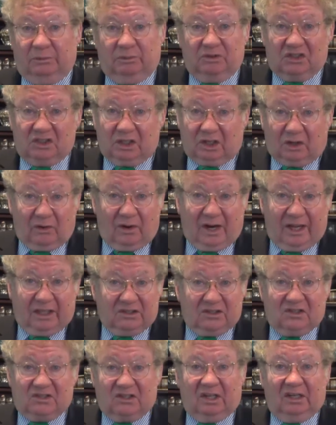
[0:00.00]
was the
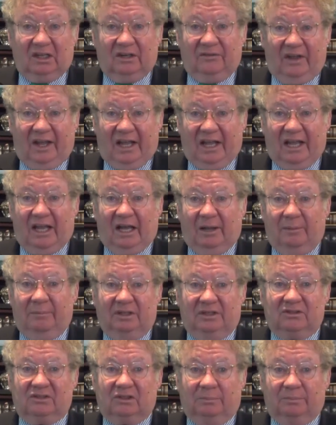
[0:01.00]
grandson of Ham.
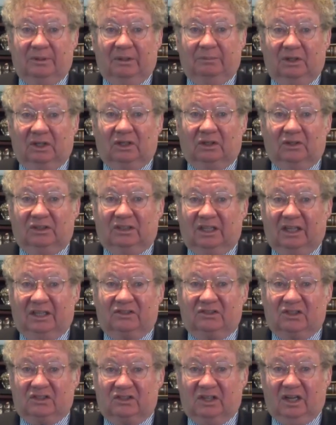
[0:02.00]
It's the biblical
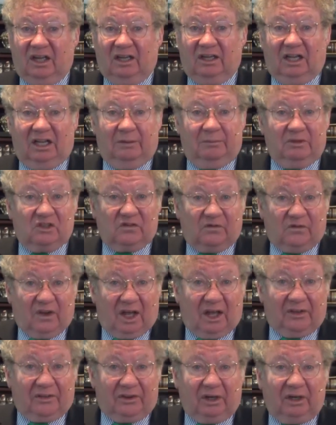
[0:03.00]
text does not name his
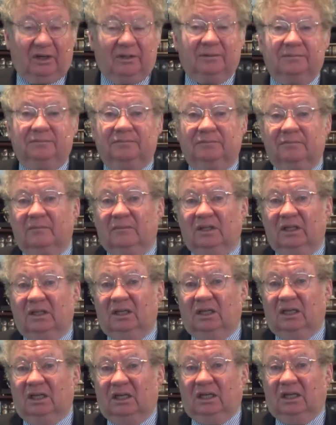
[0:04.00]
father
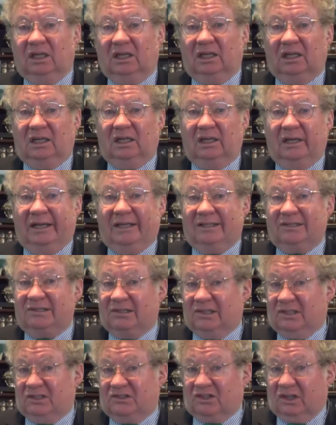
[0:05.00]
uh,
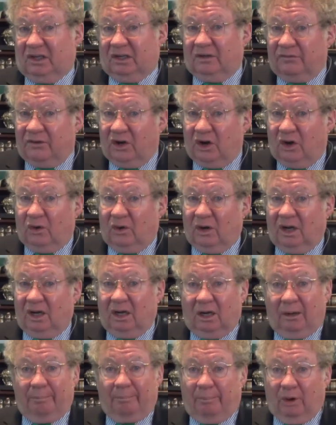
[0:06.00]
is the son of Noah,
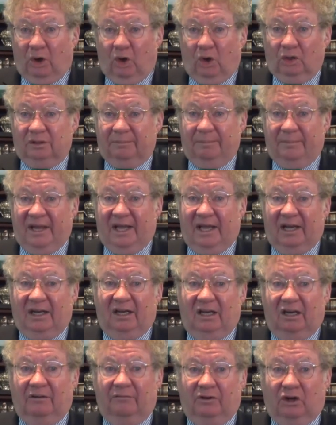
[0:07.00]
a bold man
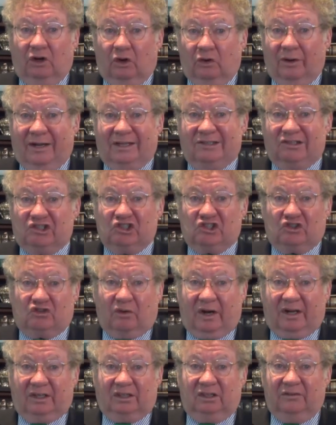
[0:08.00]
and of great
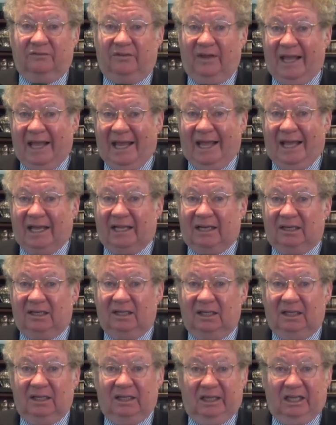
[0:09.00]
strength of hand.
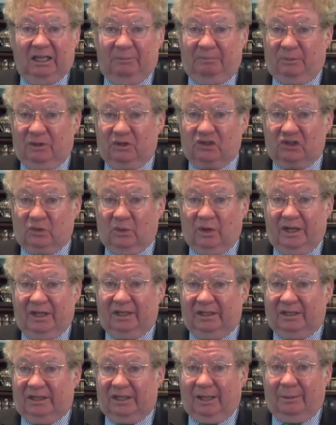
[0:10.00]
He
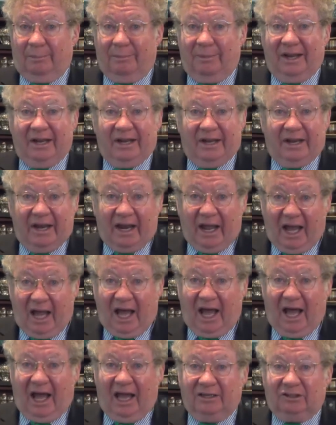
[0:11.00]
persuaded them
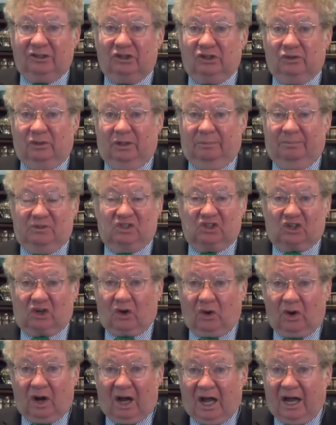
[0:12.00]
not to
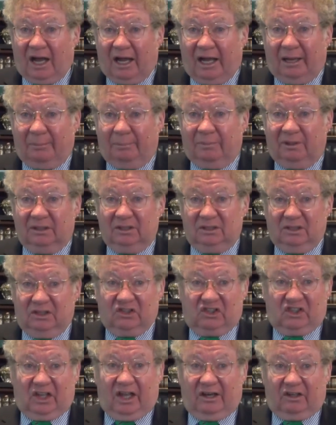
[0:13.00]
ascribe
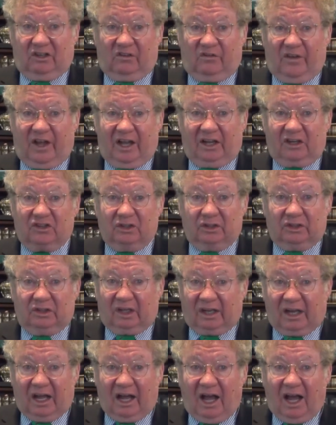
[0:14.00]
satisfaction
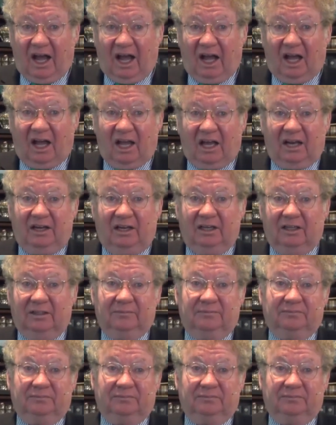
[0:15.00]
to God,